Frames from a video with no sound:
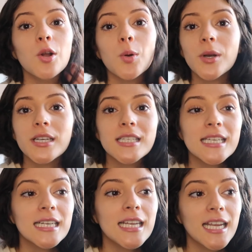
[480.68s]

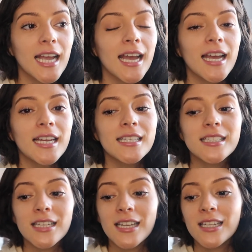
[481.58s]
quarantining and
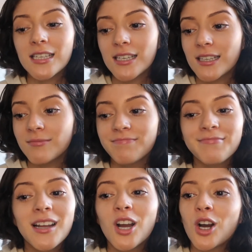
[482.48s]
in
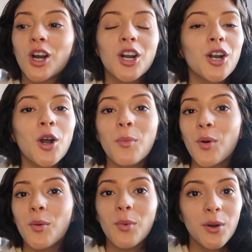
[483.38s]
our
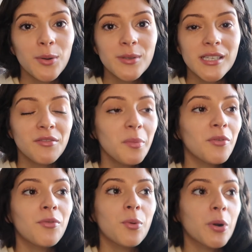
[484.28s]
humble loads. Even
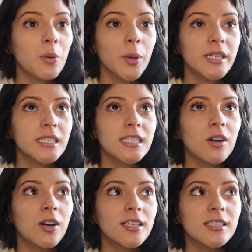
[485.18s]
before quarantine,
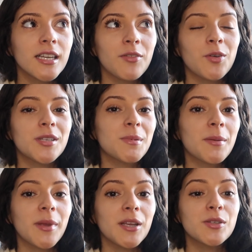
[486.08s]
honestly, I've always been a
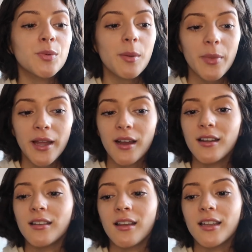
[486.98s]
big
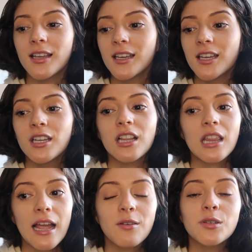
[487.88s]
sweatpant, like
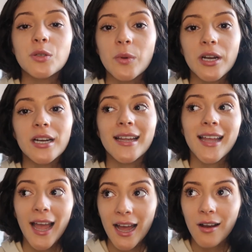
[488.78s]
loungewear
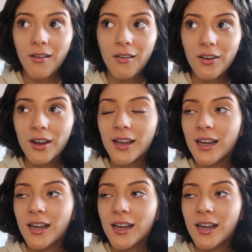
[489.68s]
gal.